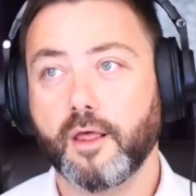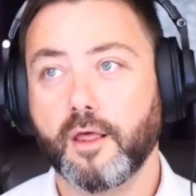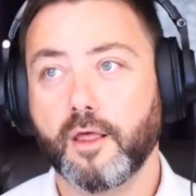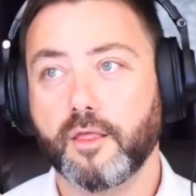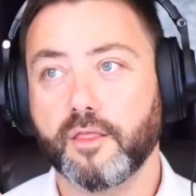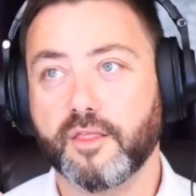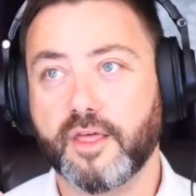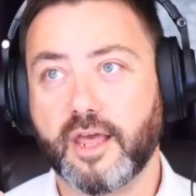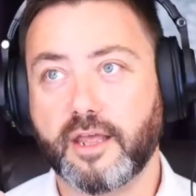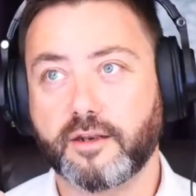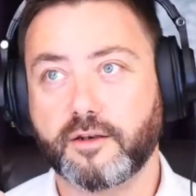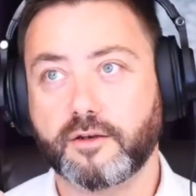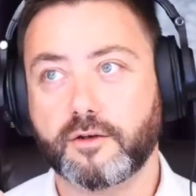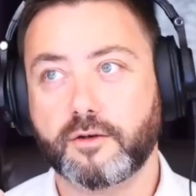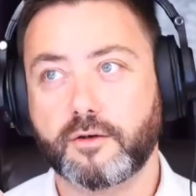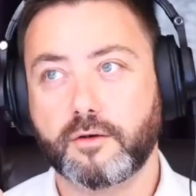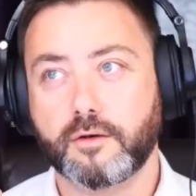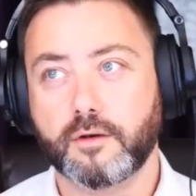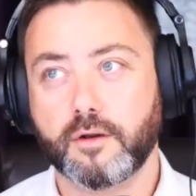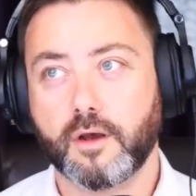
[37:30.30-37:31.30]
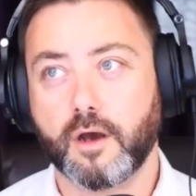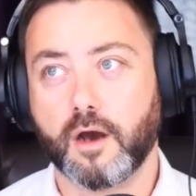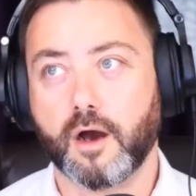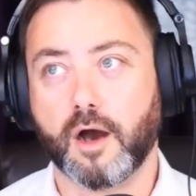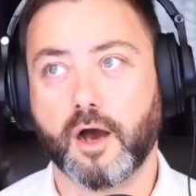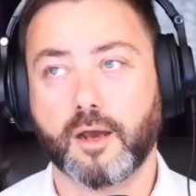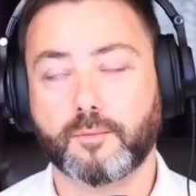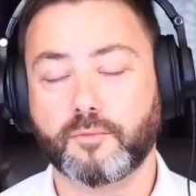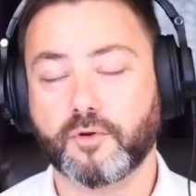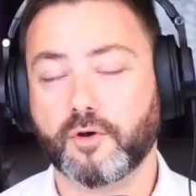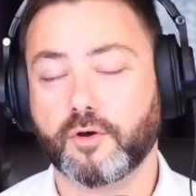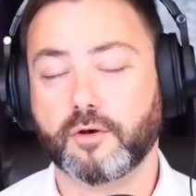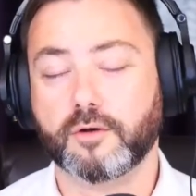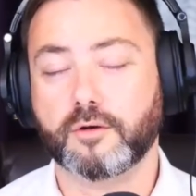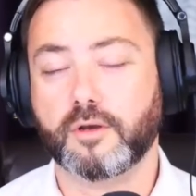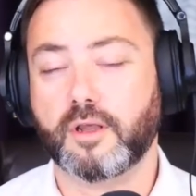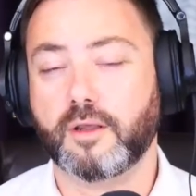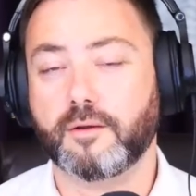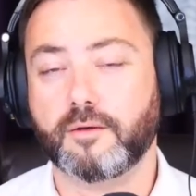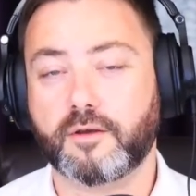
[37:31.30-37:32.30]
then I'm not
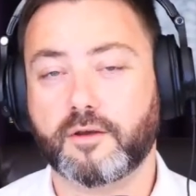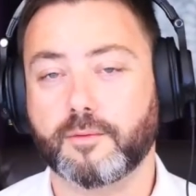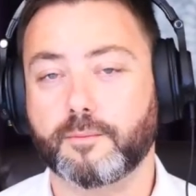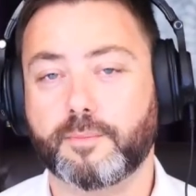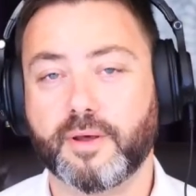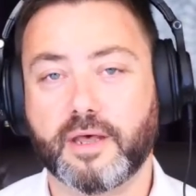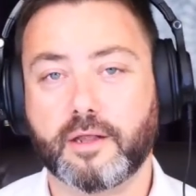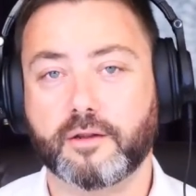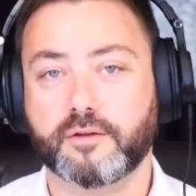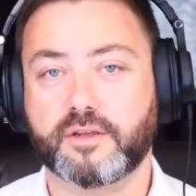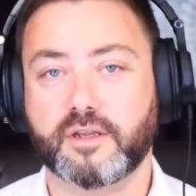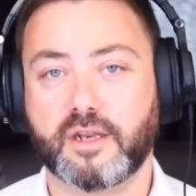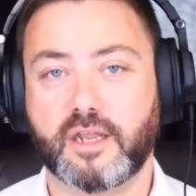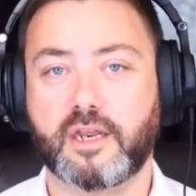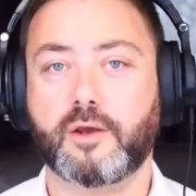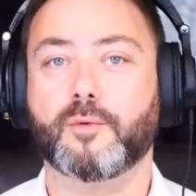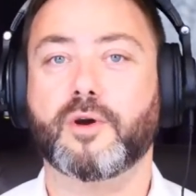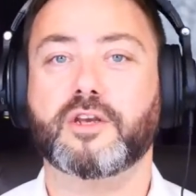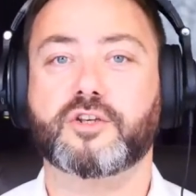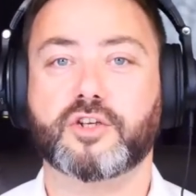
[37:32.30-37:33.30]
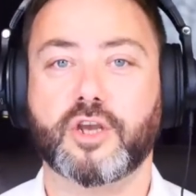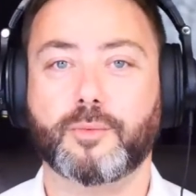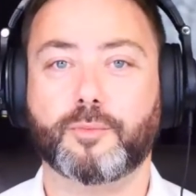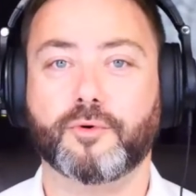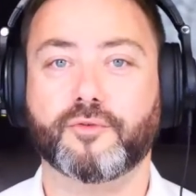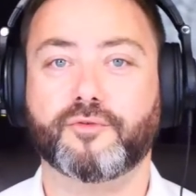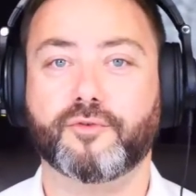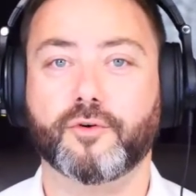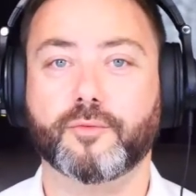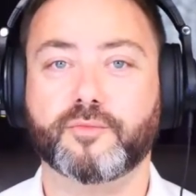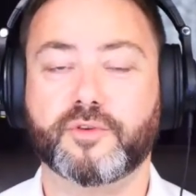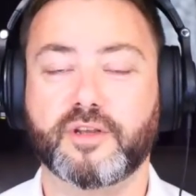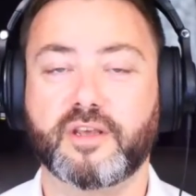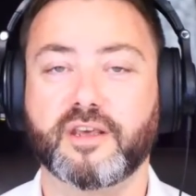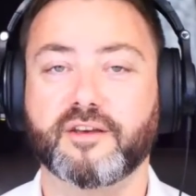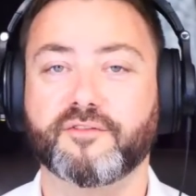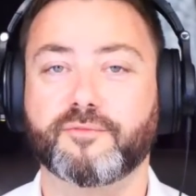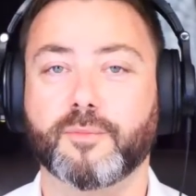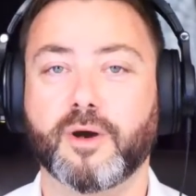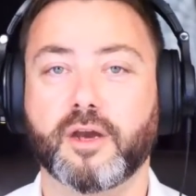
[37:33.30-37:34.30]
compelled in any way, shape or form to
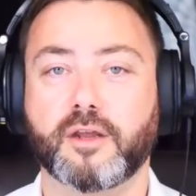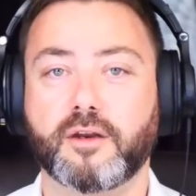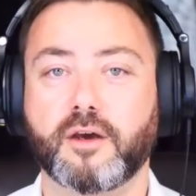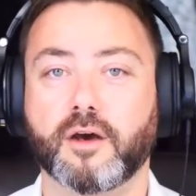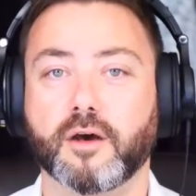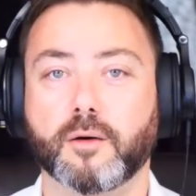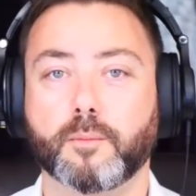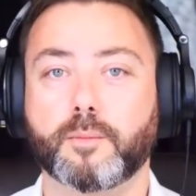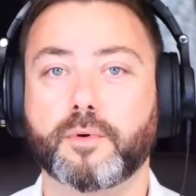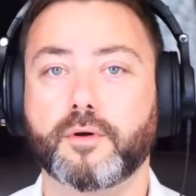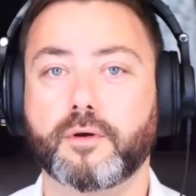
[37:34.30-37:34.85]
give mine up.